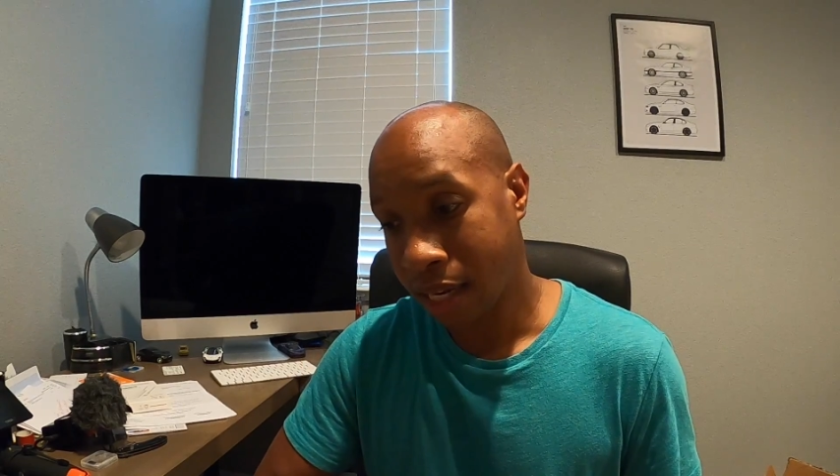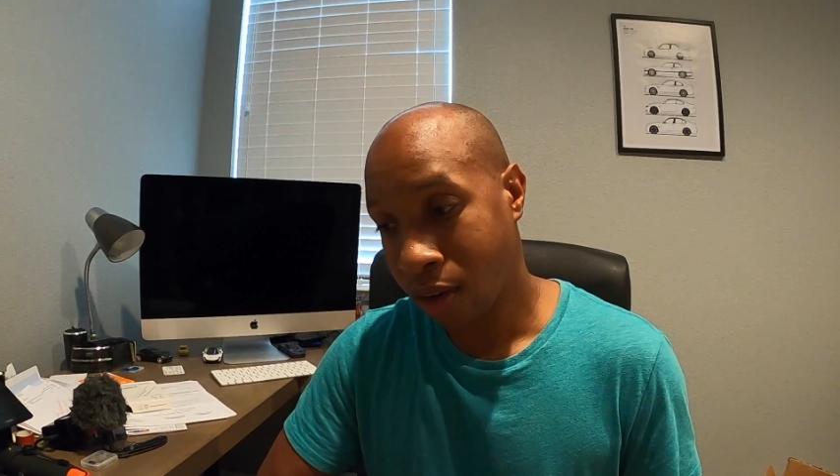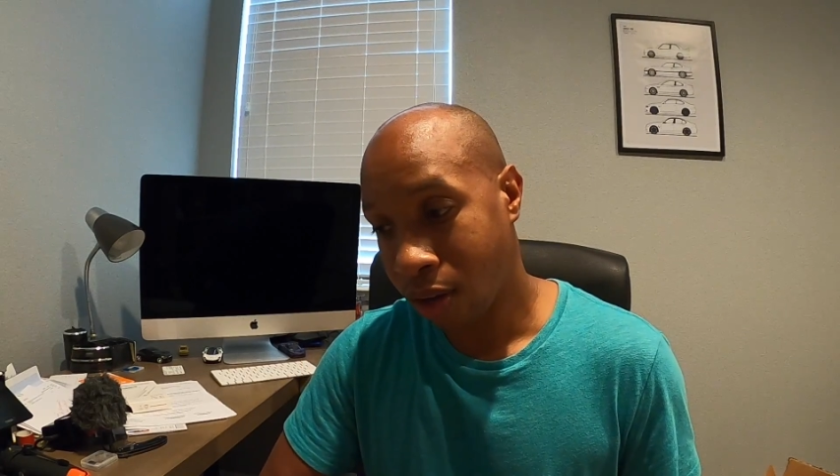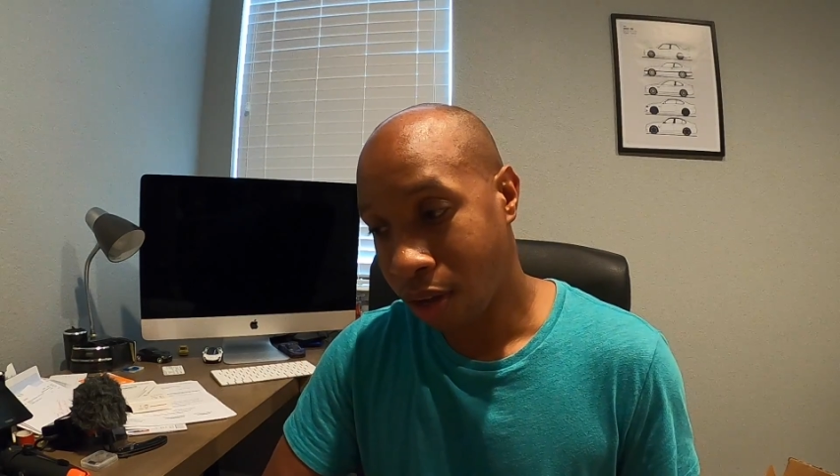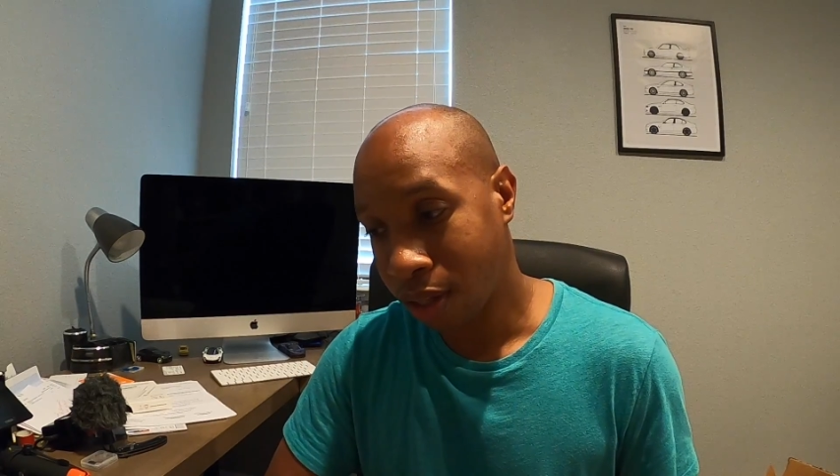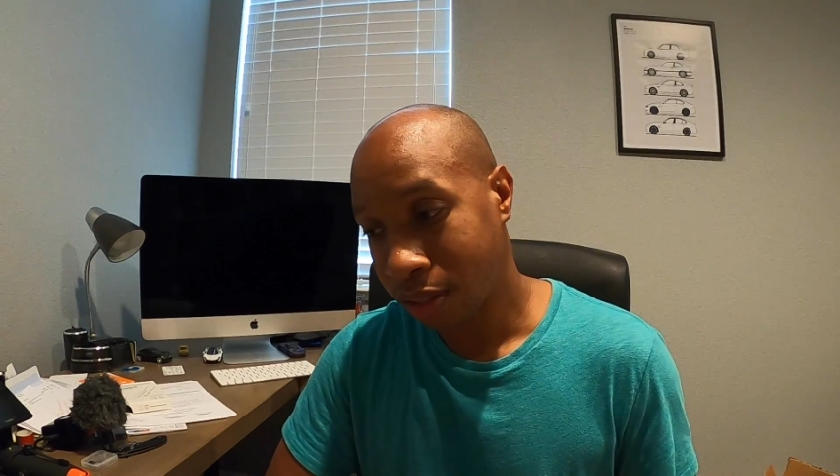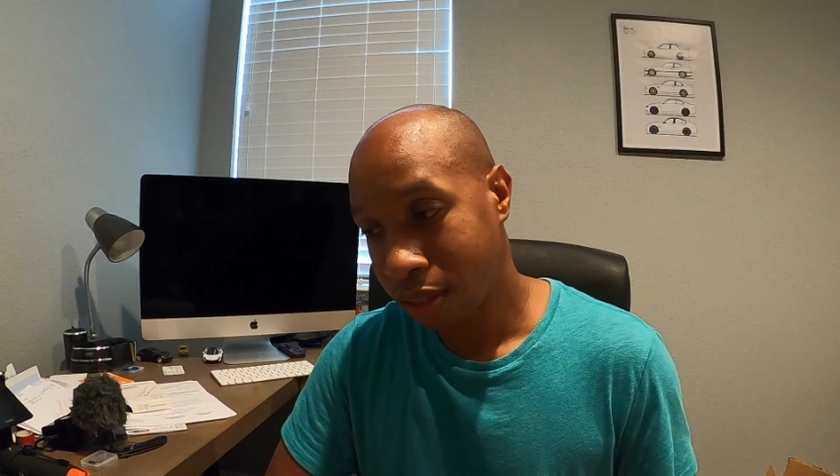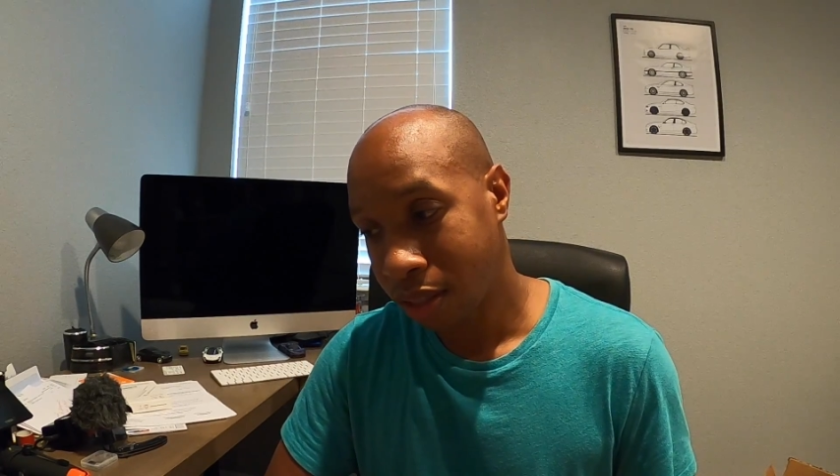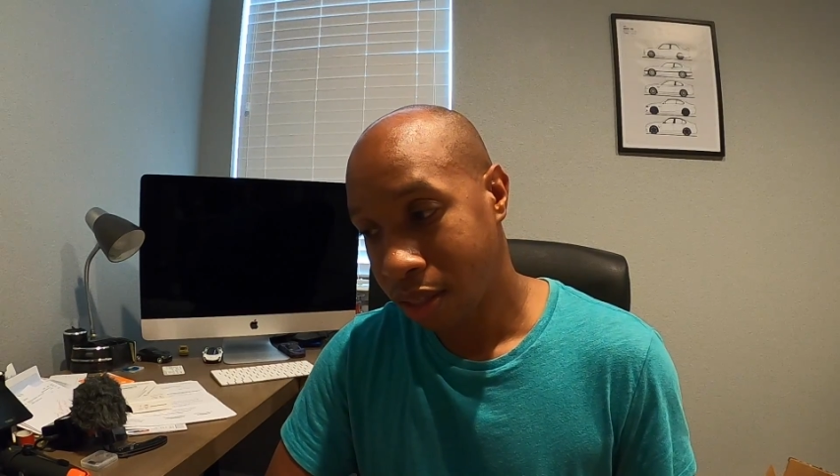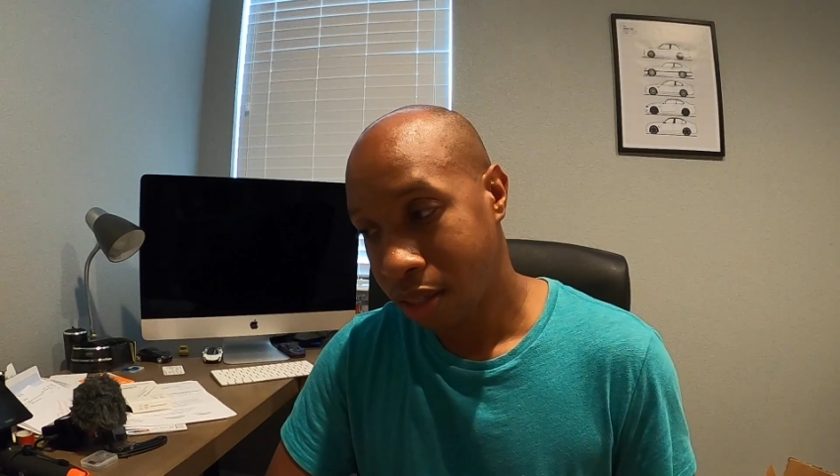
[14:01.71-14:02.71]
call
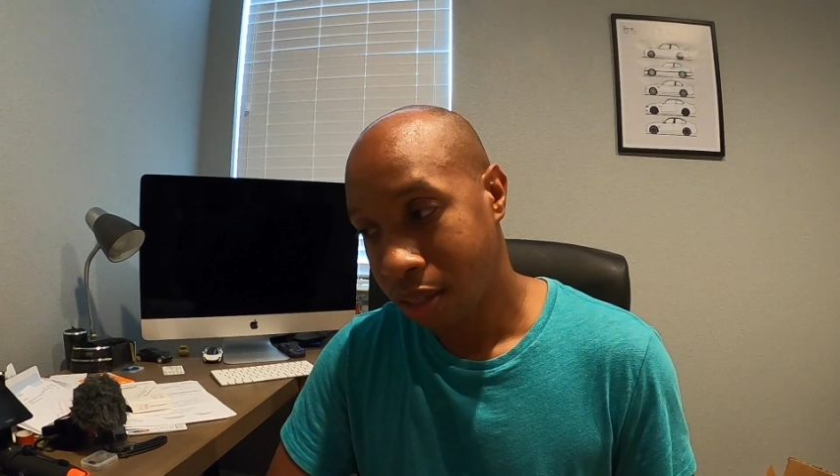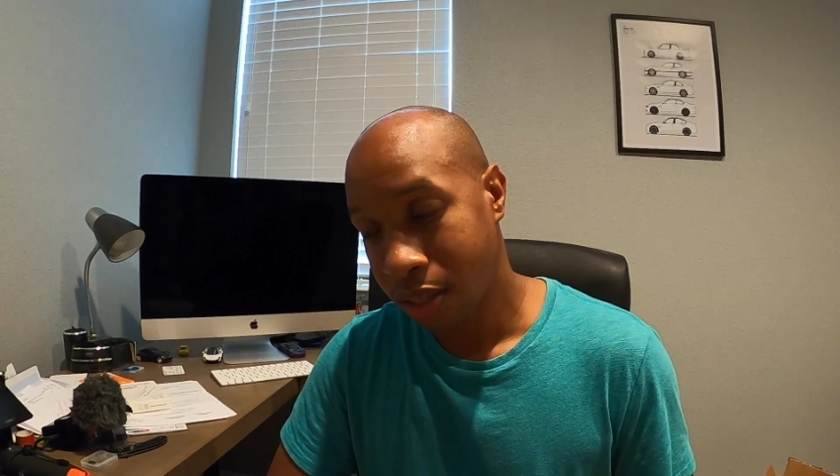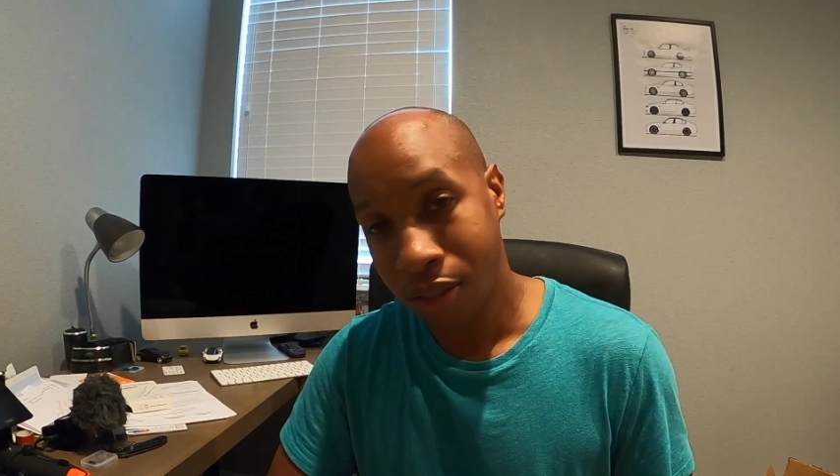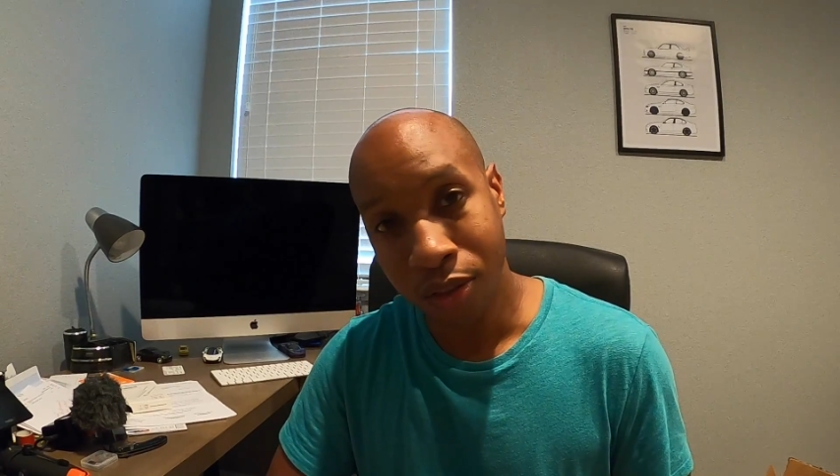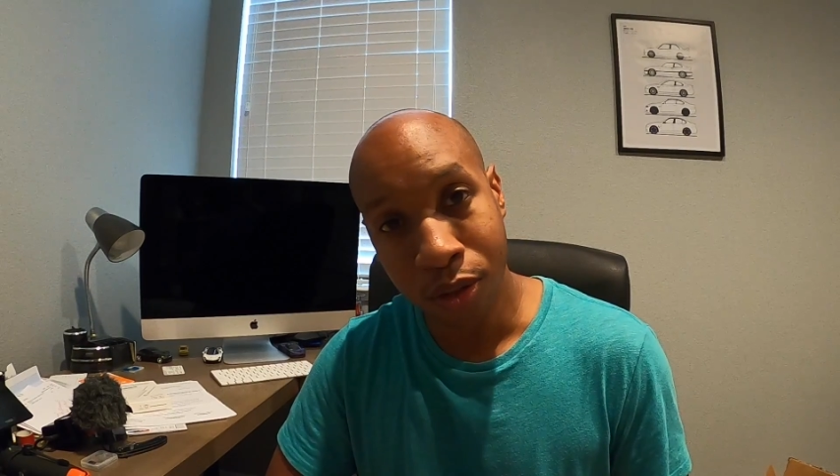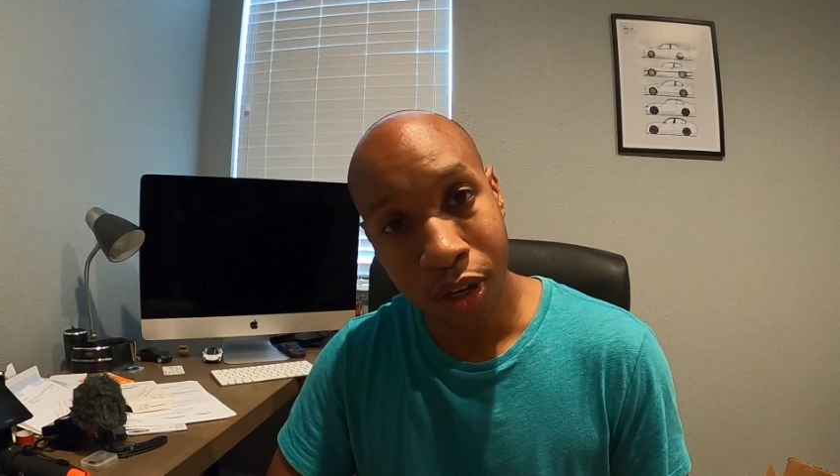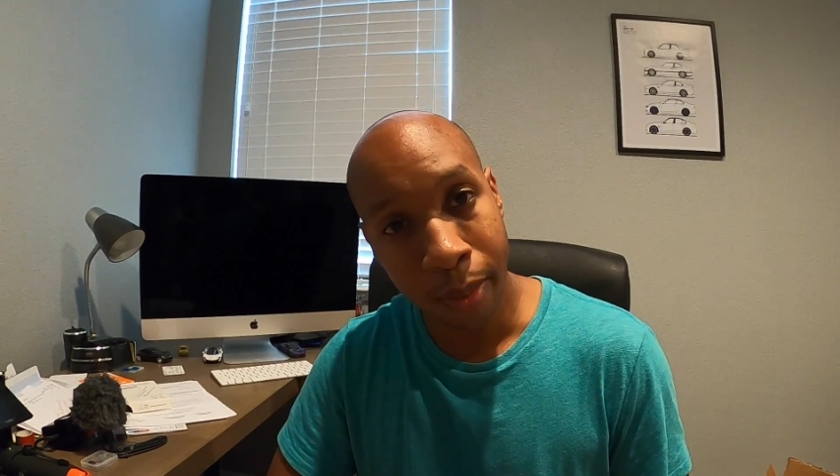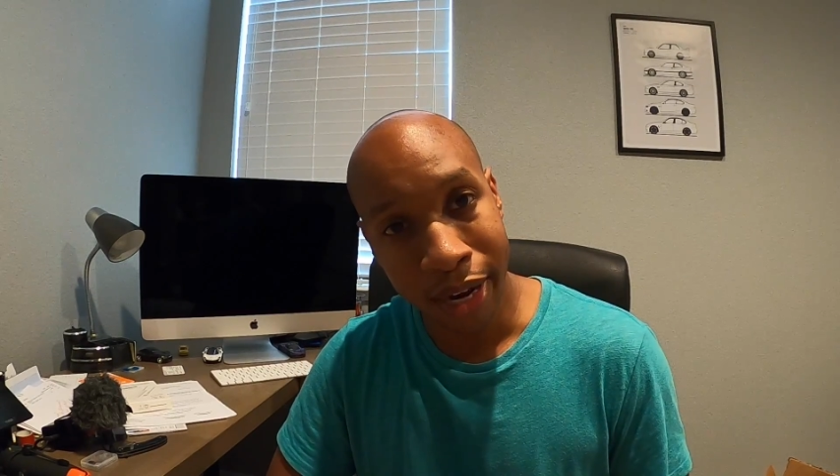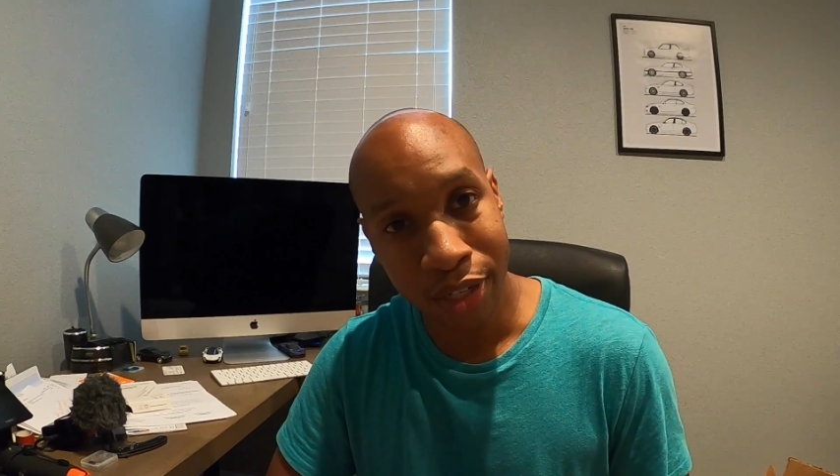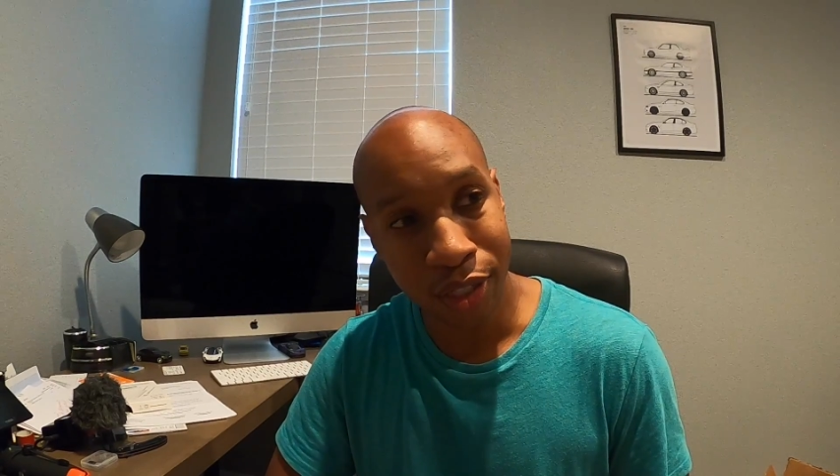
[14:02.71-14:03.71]
new car
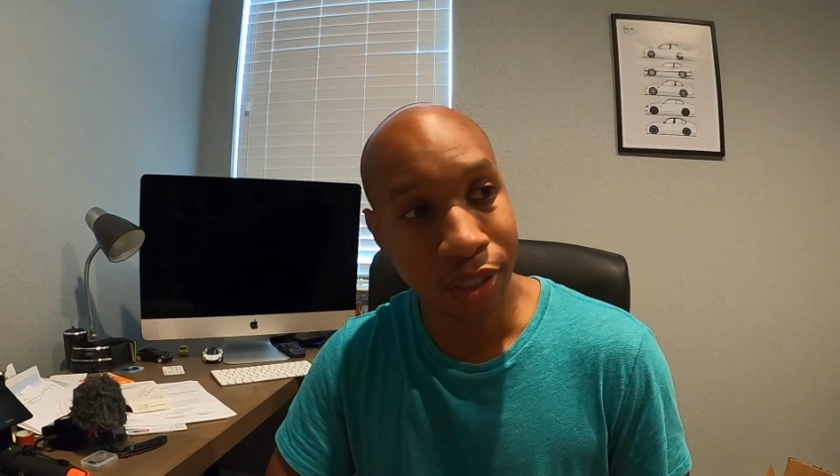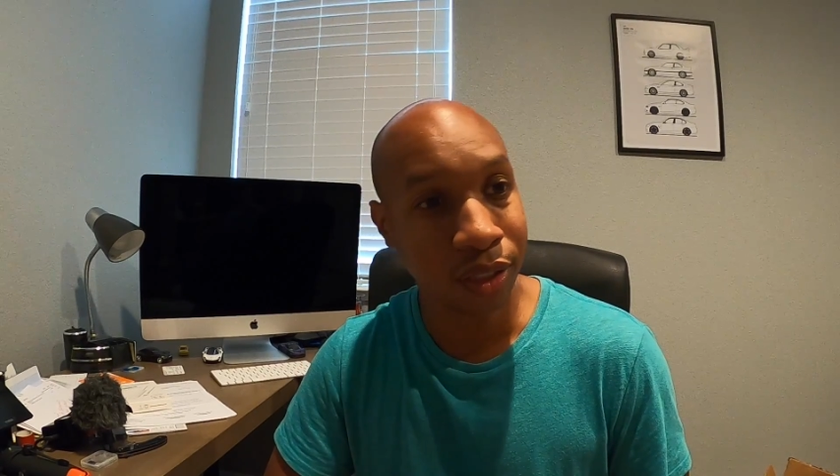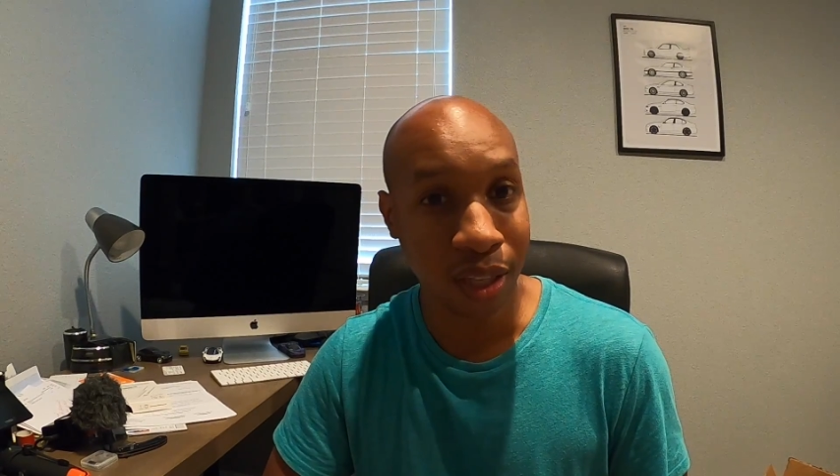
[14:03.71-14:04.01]
manager,